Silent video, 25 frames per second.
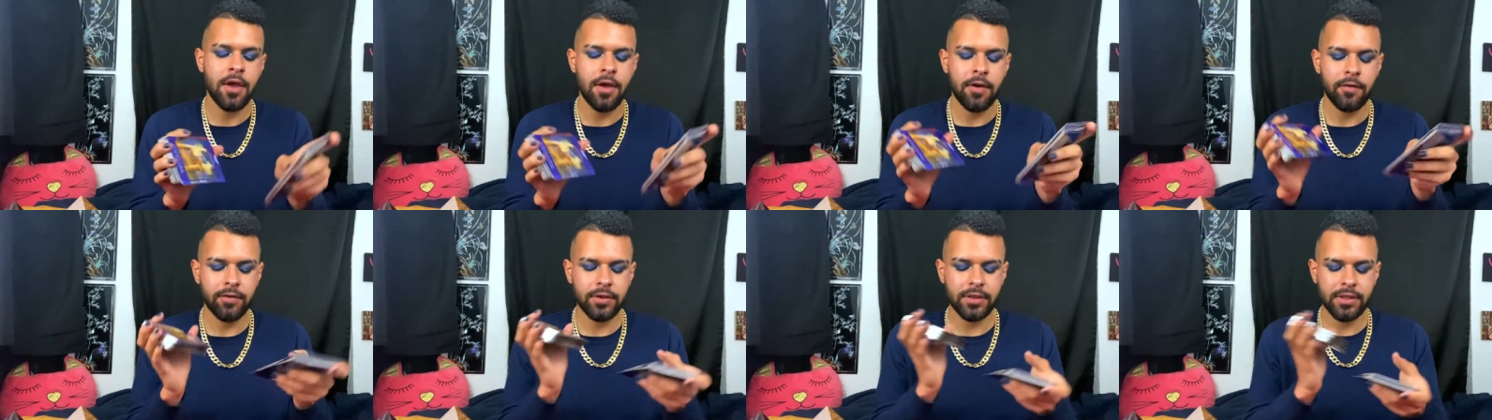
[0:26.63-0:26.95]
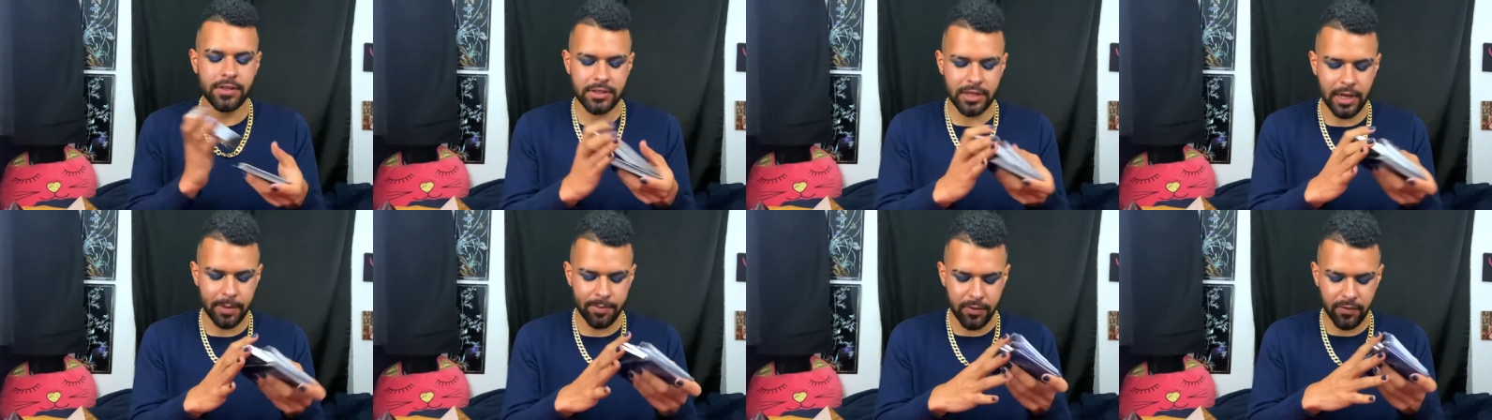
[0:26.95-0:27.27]
for
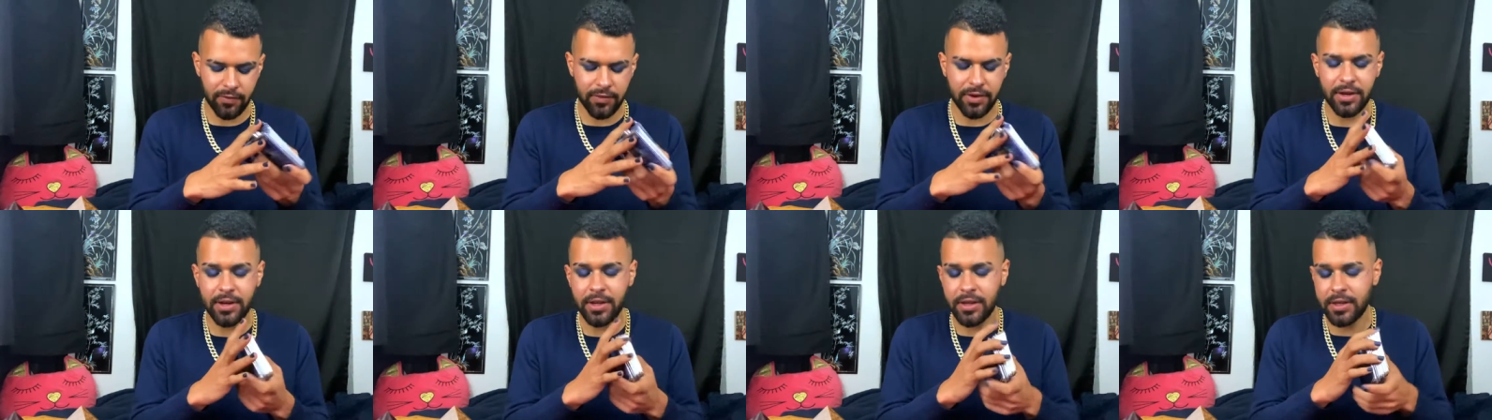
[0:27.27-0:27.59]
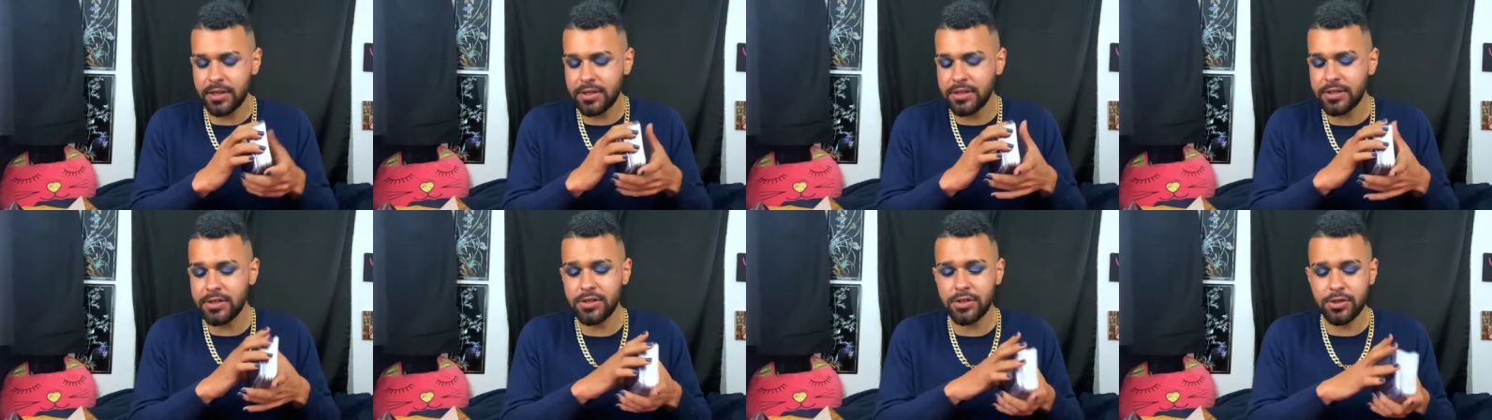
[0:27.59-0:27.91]
this type of reading,
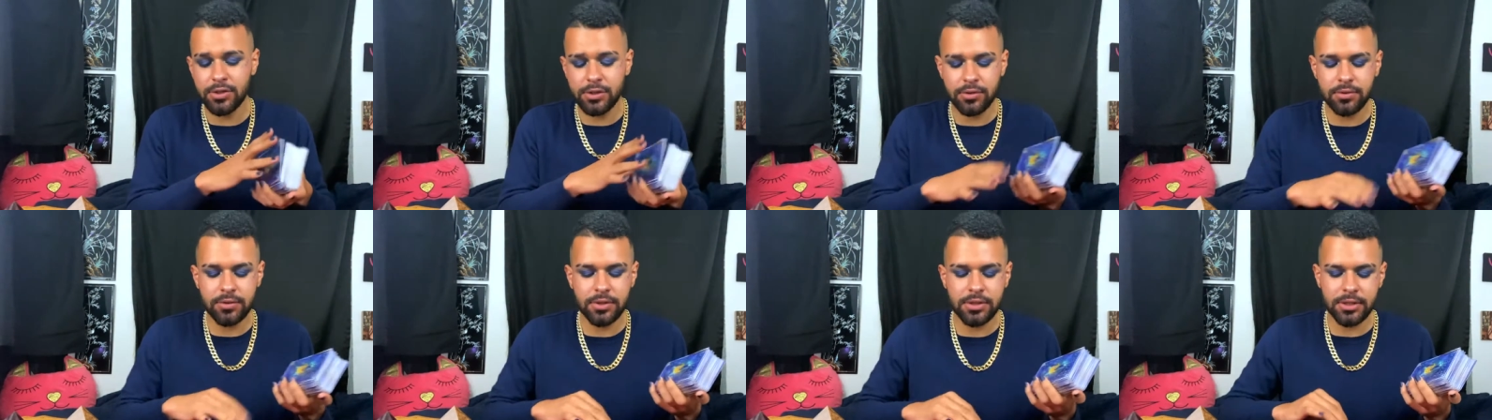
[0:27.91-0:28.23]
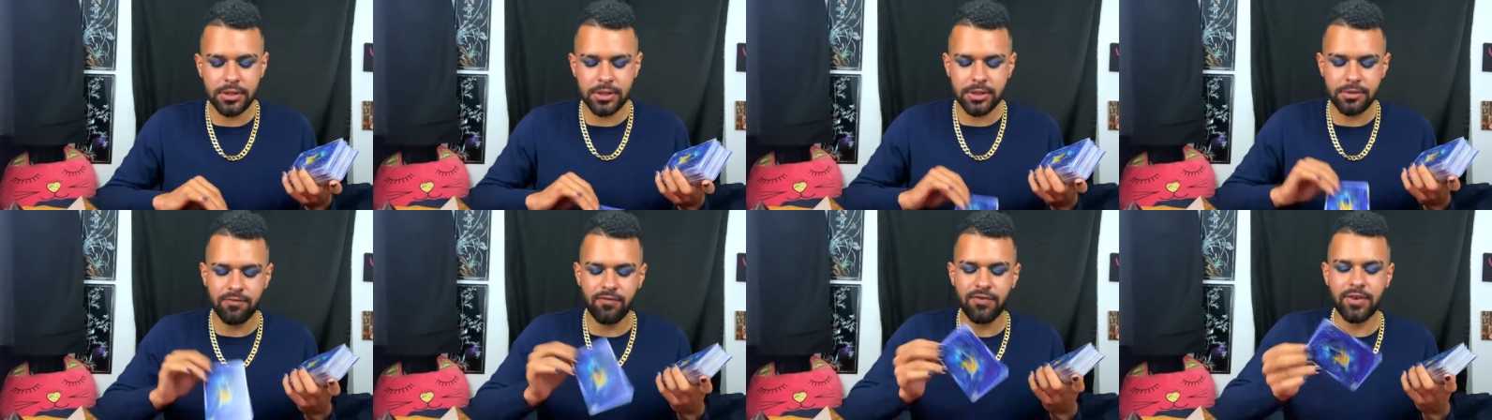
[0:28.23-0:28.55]
is to
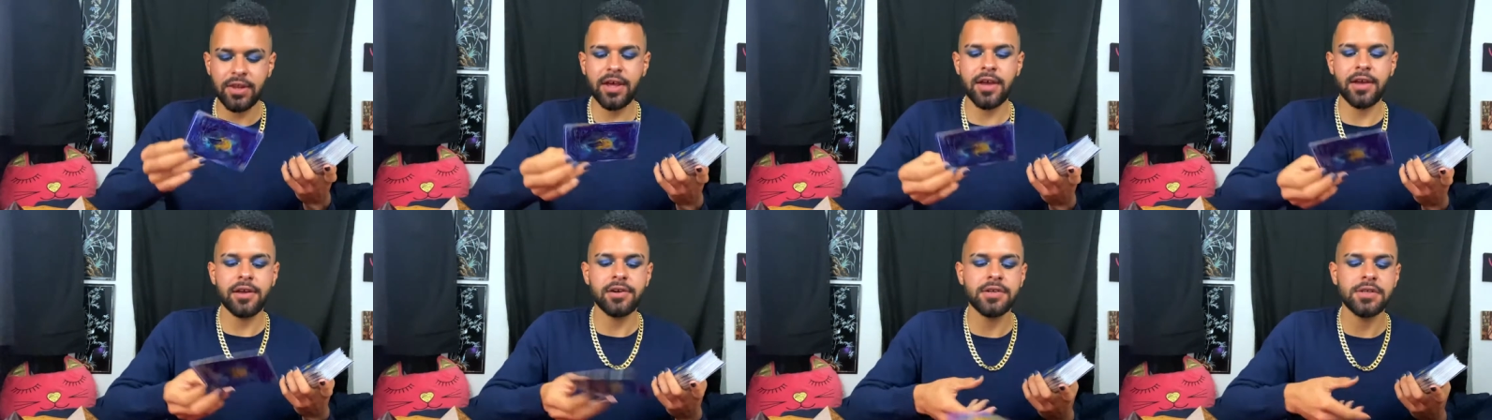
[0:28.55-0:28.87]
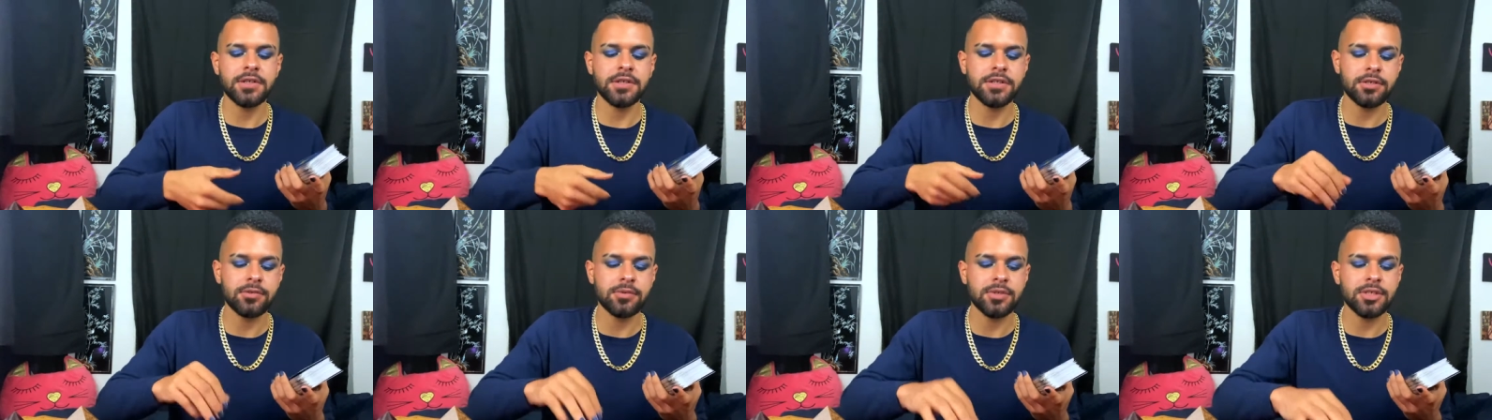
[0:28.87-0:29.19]
just rely on your
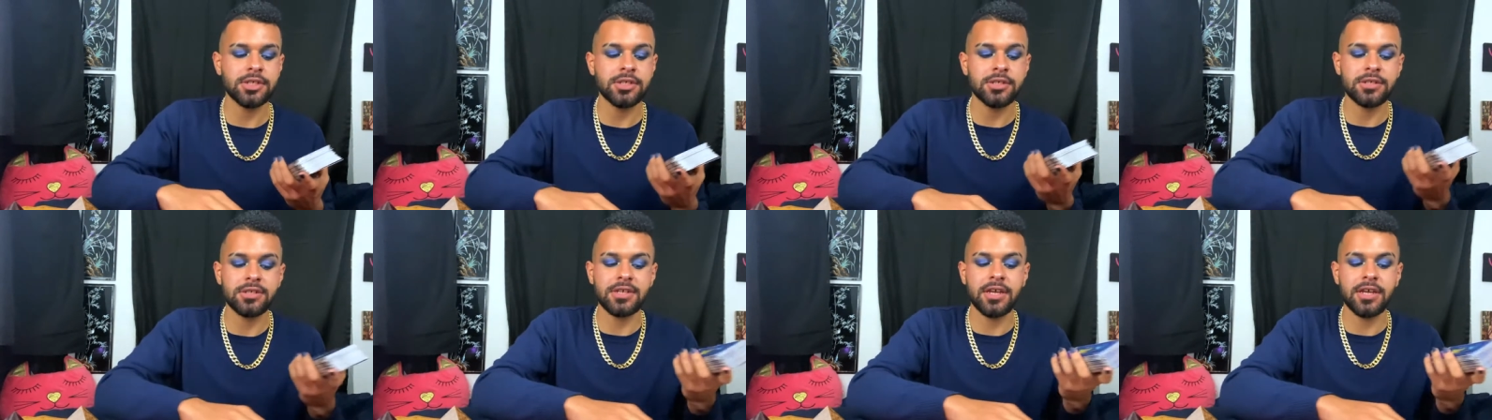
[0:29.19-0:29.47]
intuition.